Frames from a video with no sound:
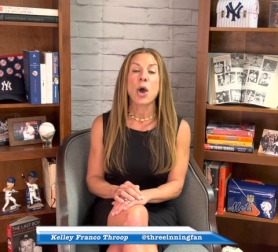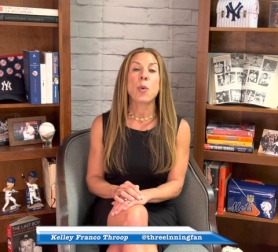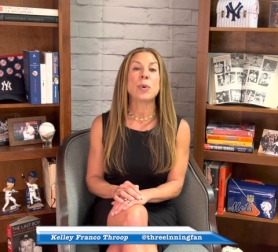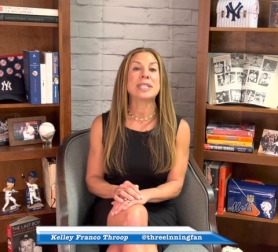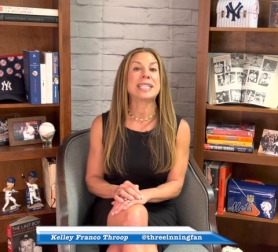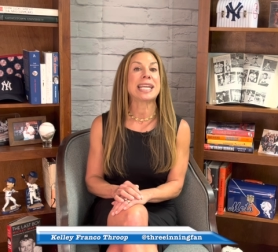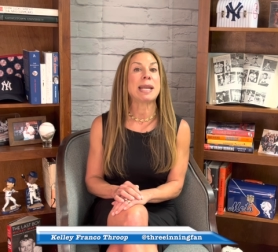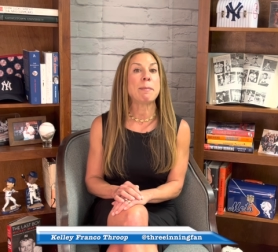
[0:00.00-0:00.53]

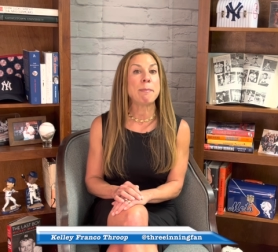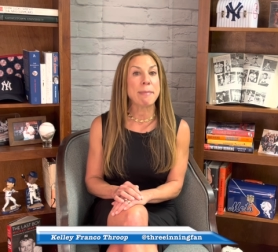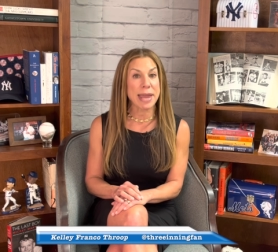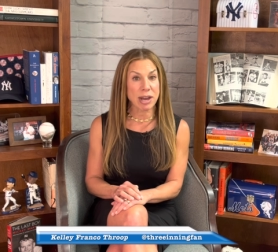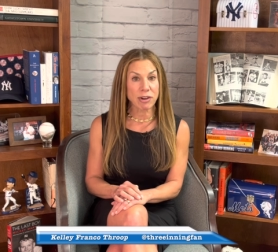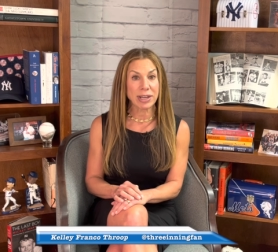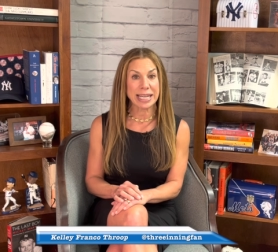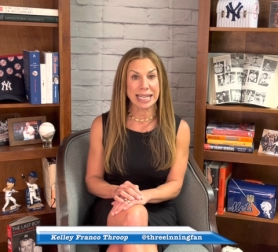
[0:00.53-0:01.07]
was an
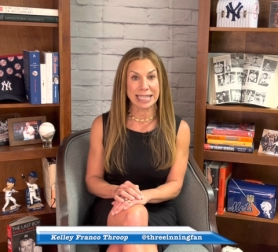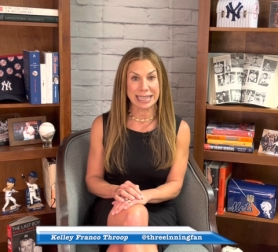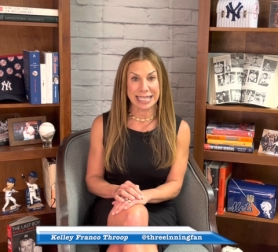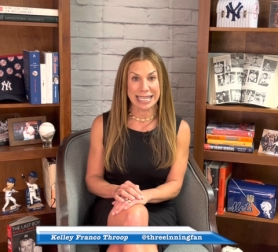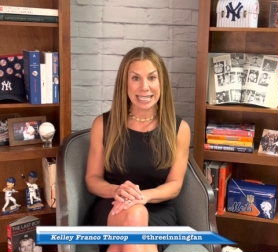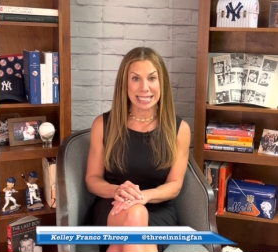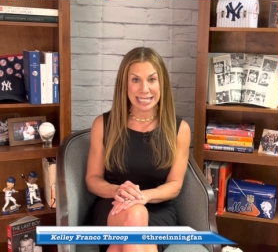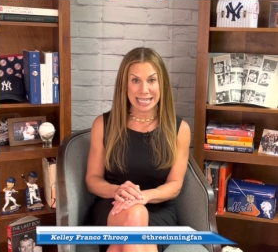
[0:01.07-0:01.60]
American
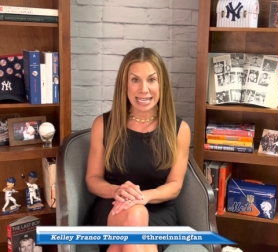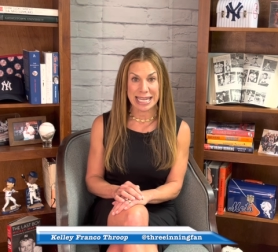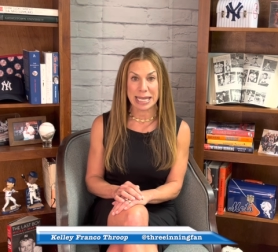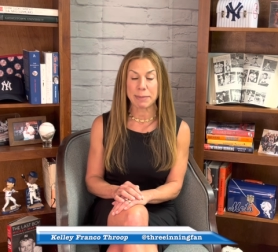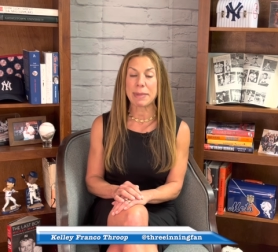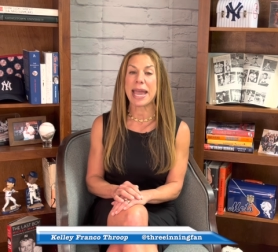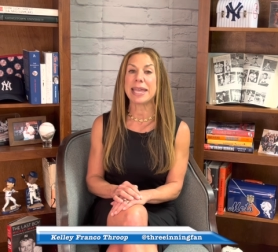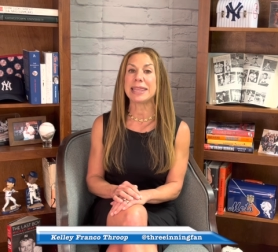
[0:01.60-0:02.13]
League
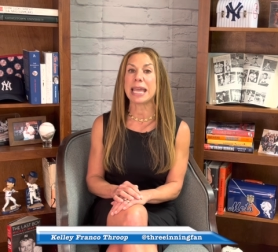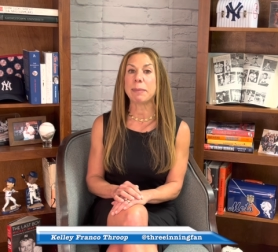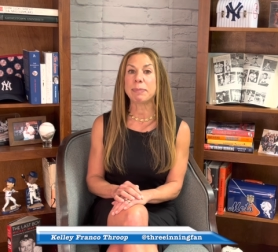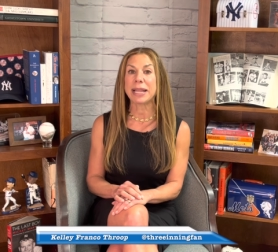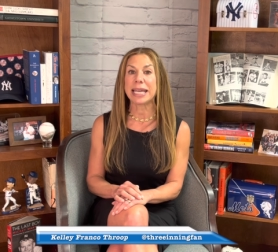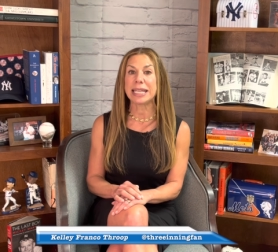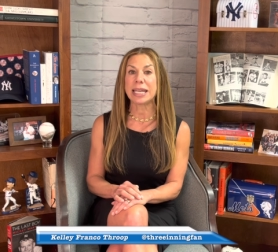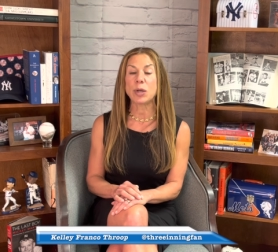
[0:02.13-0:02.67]
team, and they
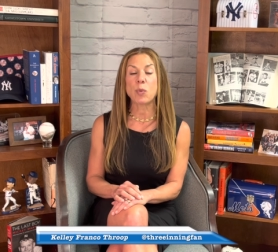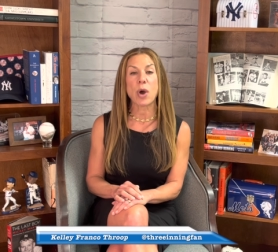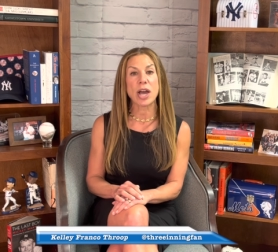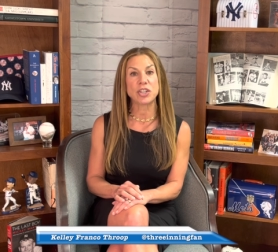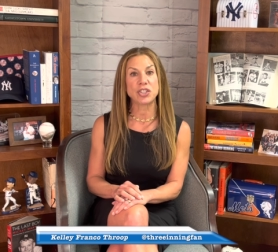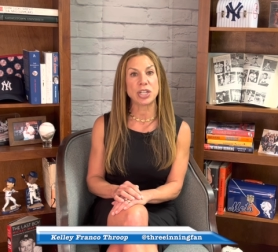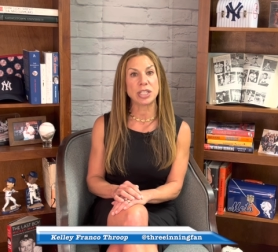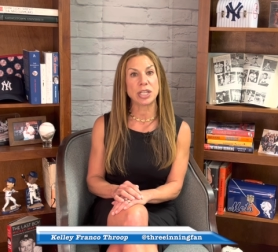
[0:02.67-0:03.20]
played in
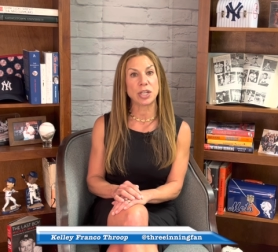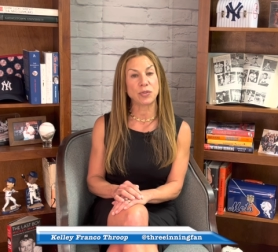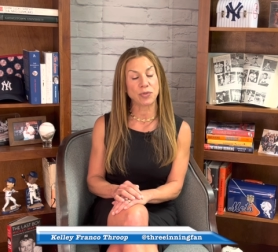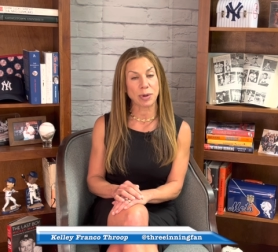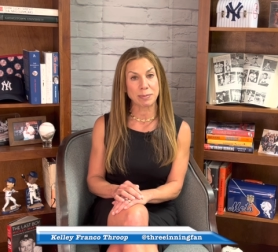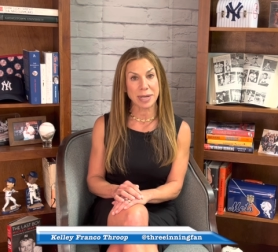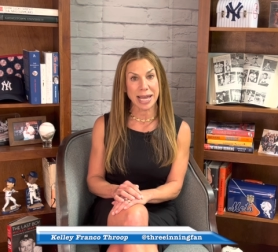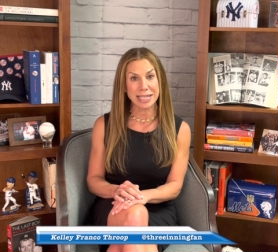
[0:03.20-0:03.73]
Washington
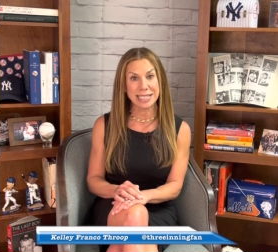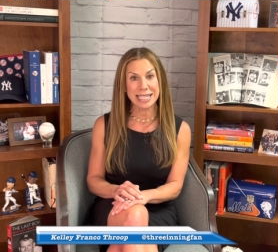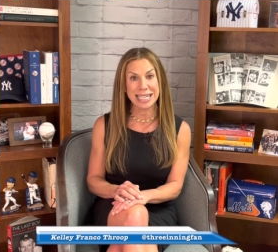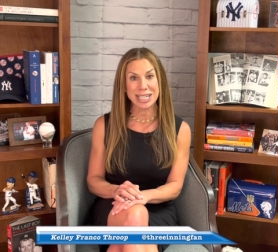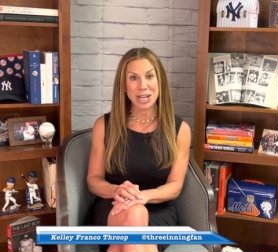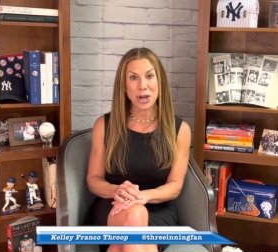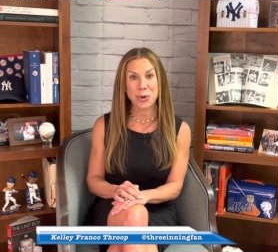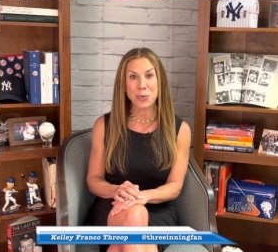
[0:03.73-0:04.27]
from
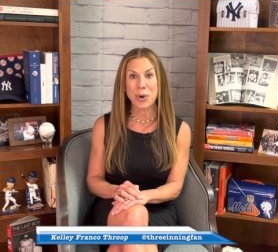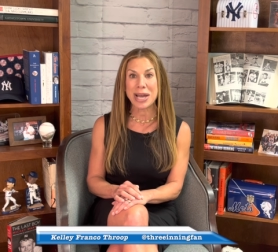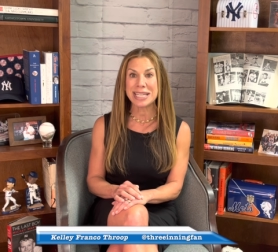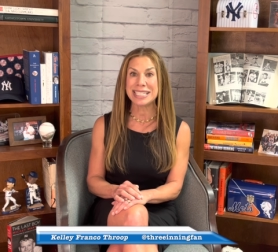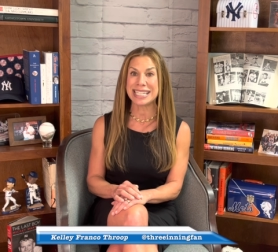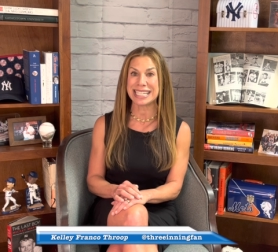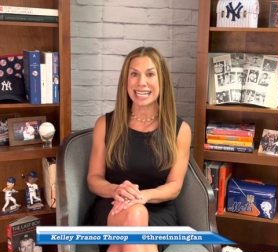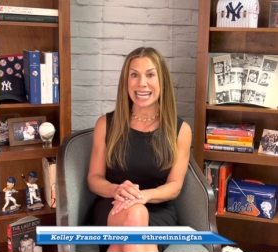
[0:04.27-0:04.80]
1901 to
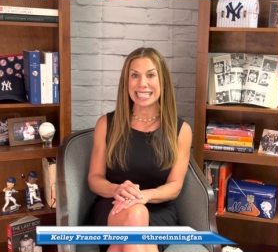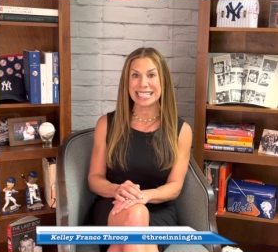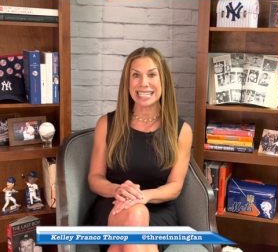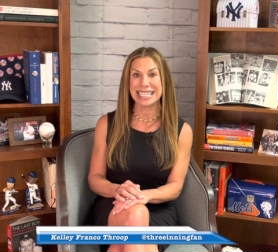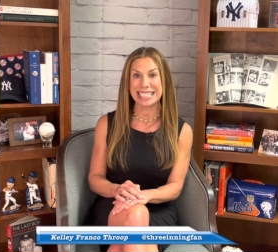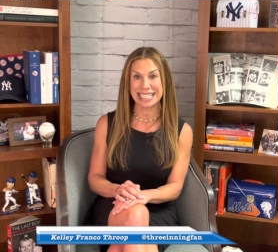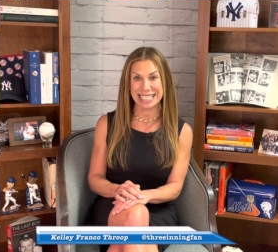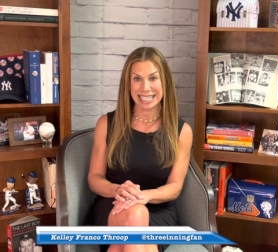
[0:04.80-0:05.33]

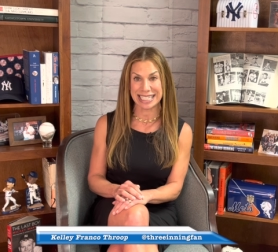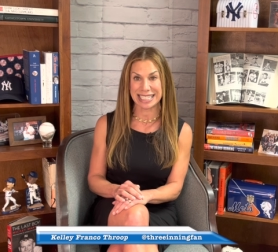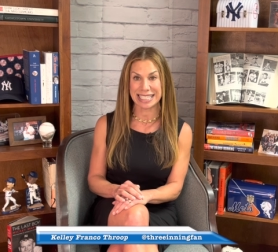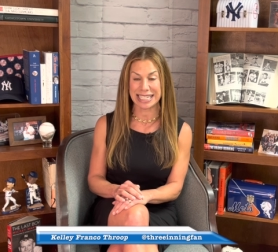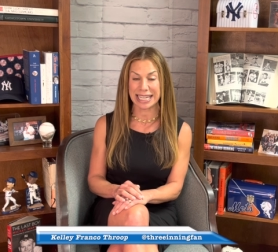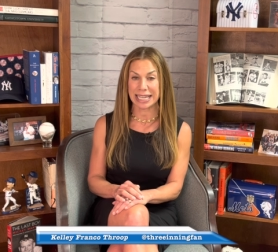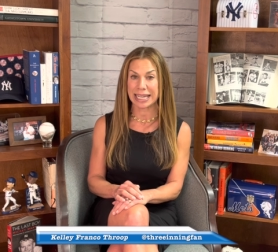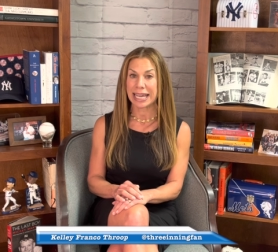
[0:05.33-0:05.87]

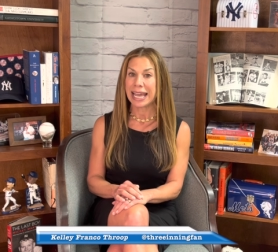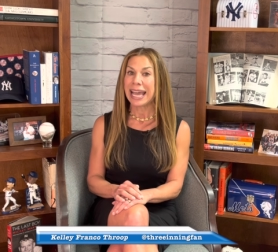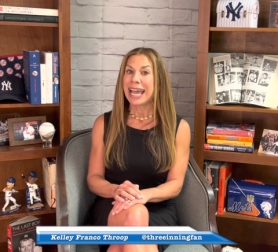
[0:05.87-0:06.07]
1960.